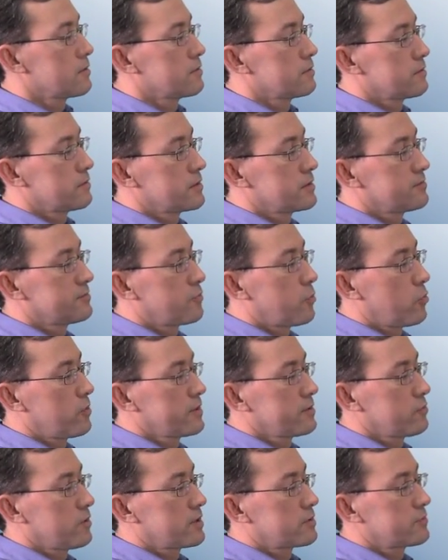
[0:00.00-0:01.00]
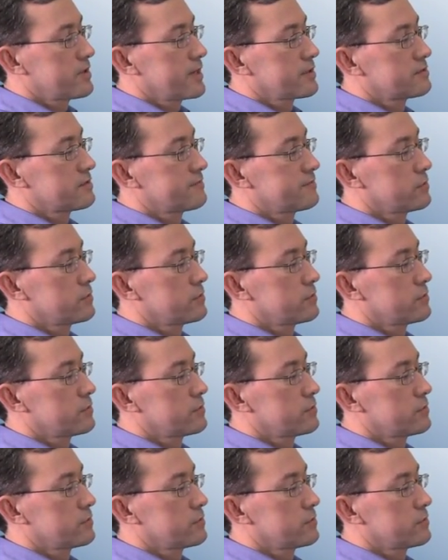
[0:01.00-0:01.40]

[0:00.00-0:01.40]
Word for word: This boiling water reactor